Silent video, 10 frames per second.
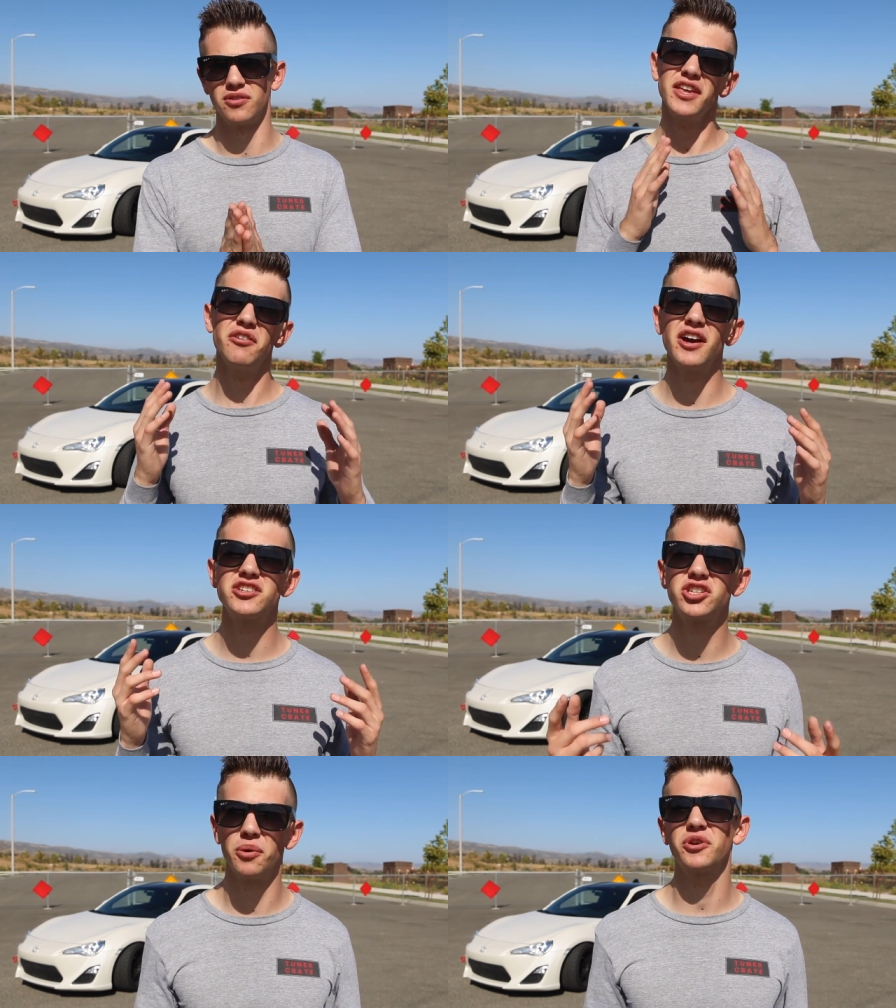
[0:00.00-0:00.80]
Thank you
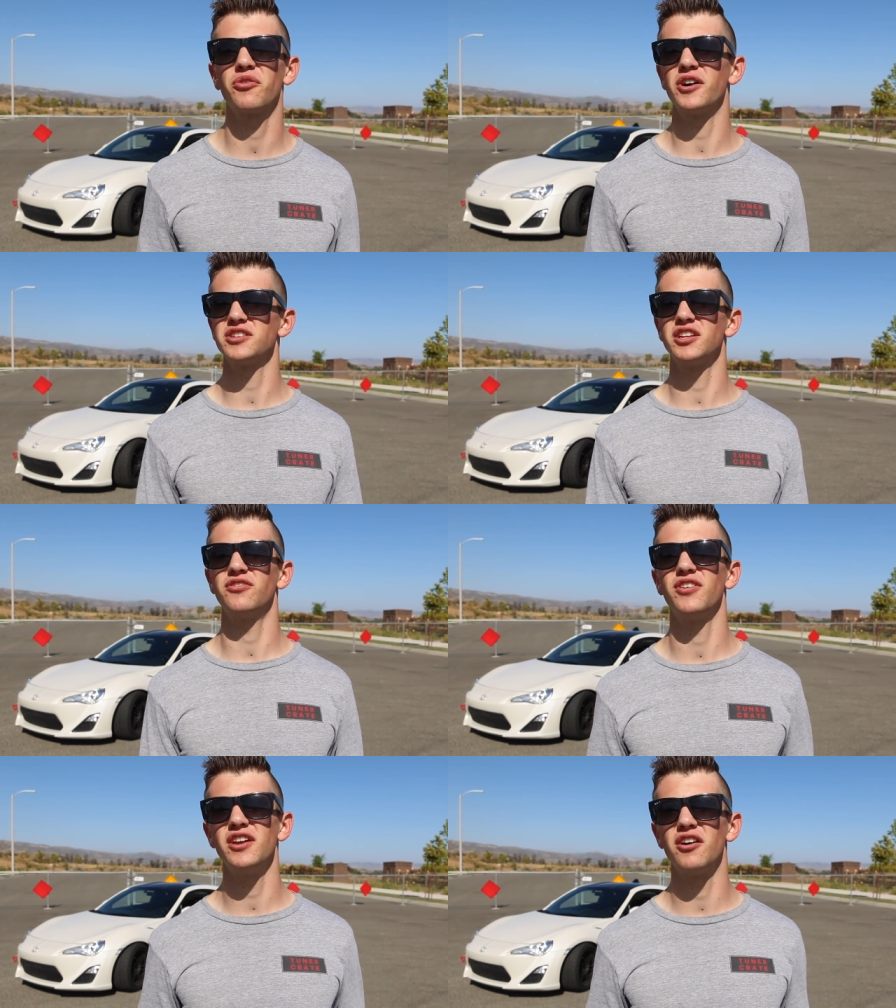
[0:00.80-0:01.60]
guys so much for watching this
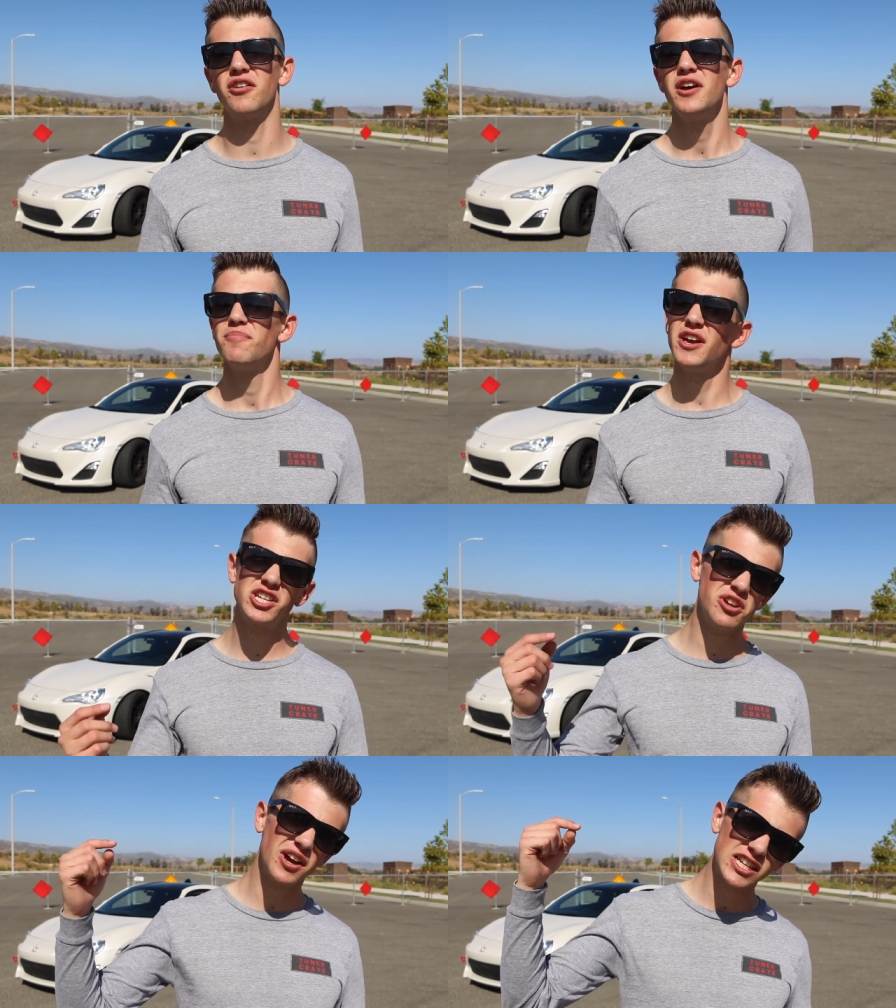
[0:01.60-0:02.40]
video. Make
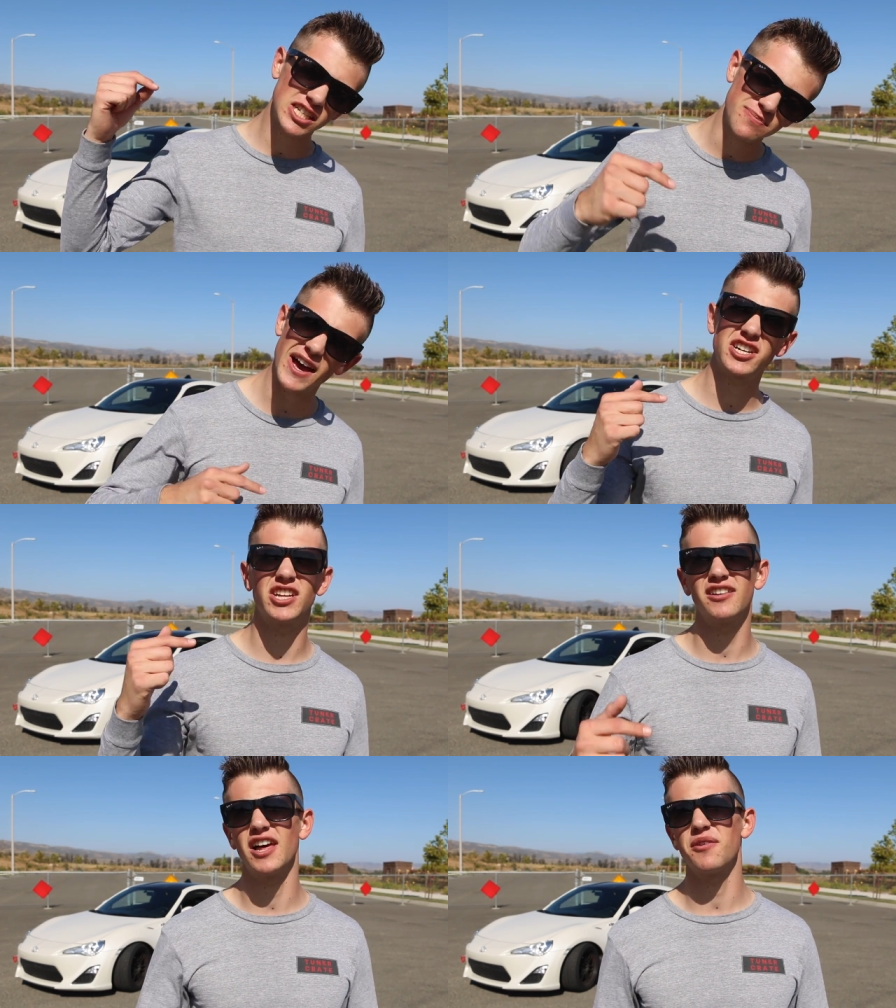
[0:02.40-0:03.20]
sure you guys smash
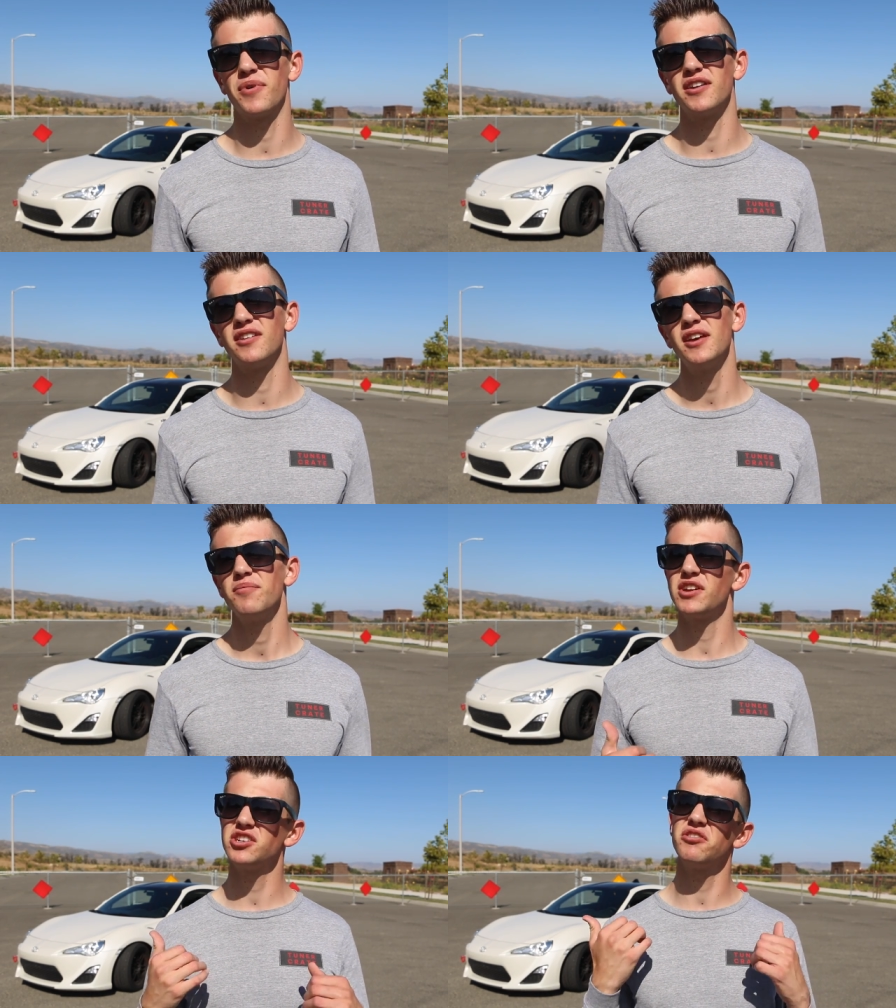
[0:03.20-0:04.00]
that like
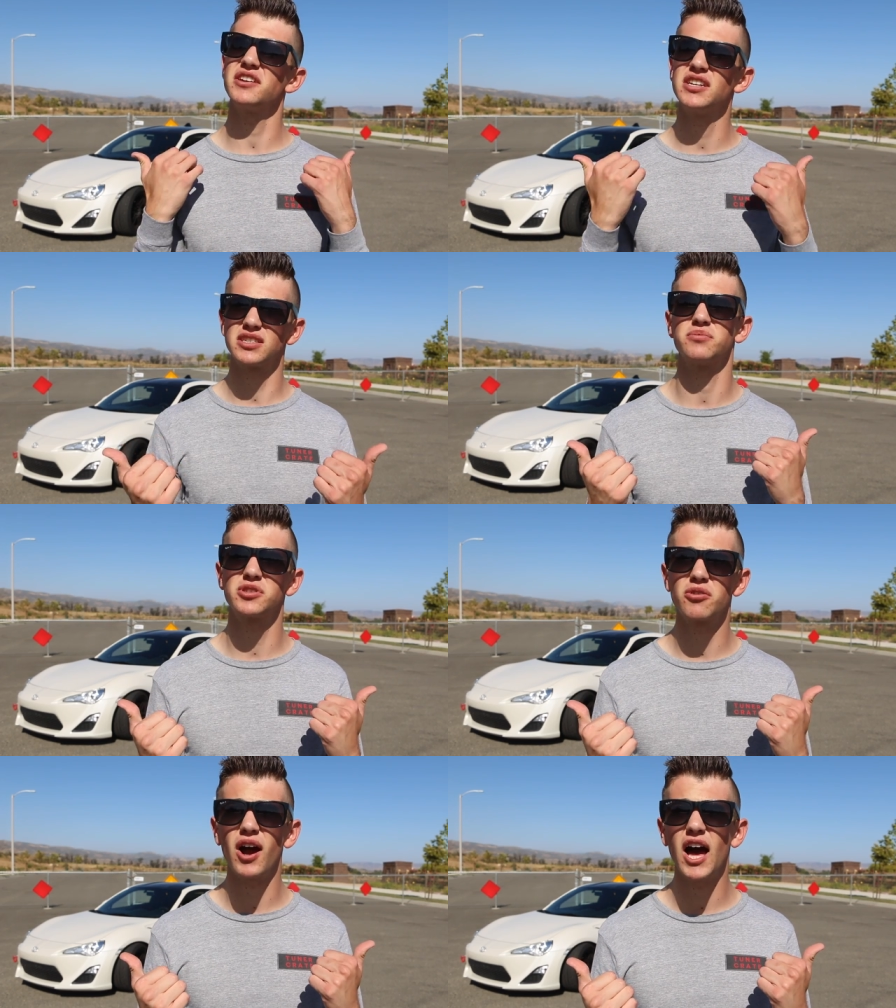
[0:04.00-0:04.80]
button. Make sure you guys hit
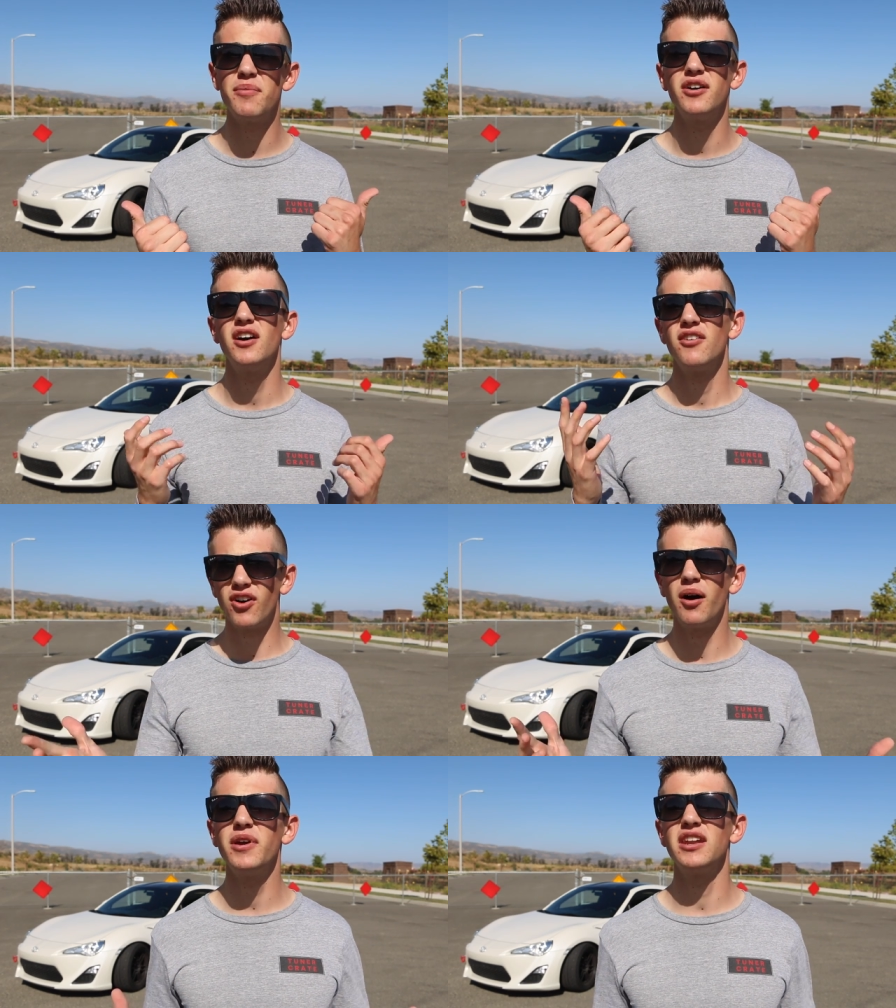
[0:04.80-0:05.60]
subscribe.
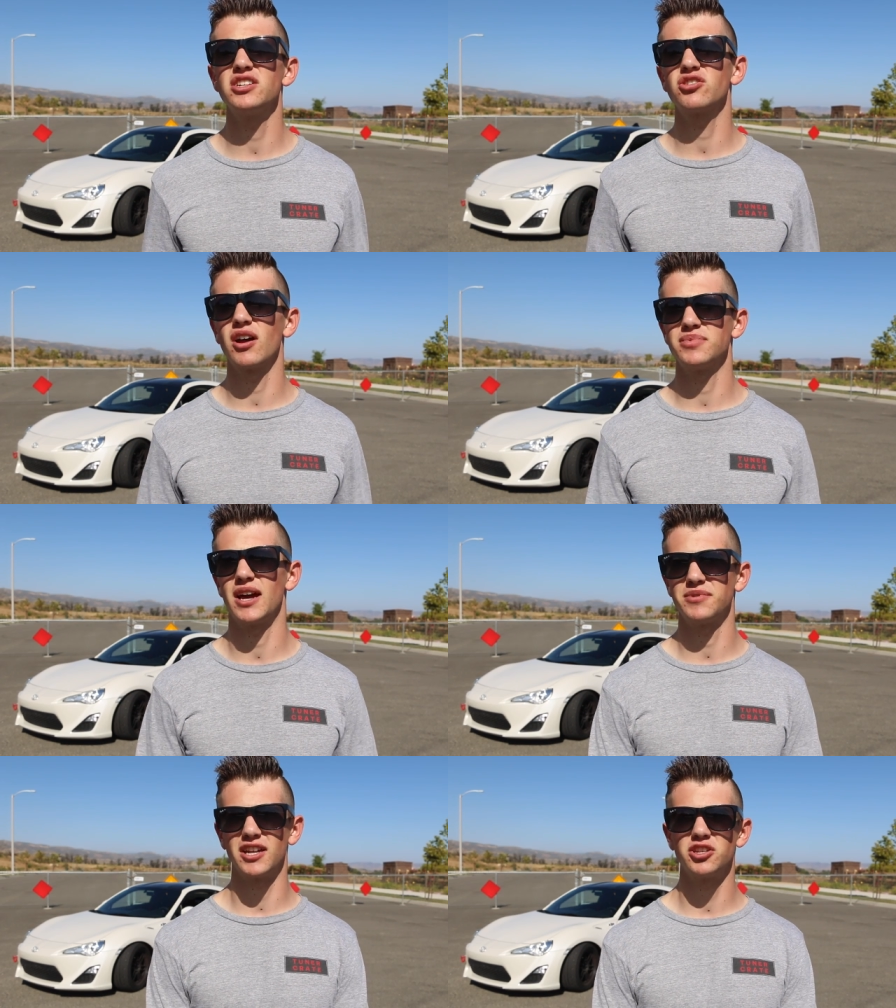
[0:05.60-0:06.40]
Follow me on Instagram,
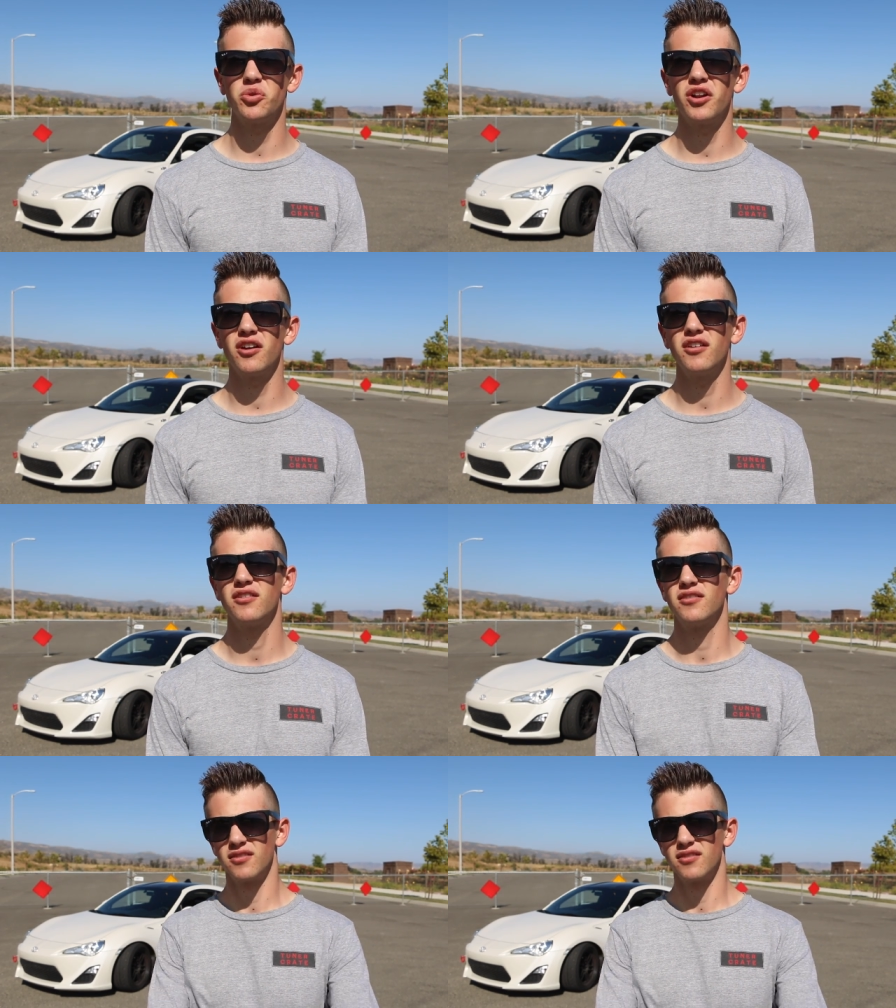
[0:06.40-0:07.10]
Snapchat, and Twitter.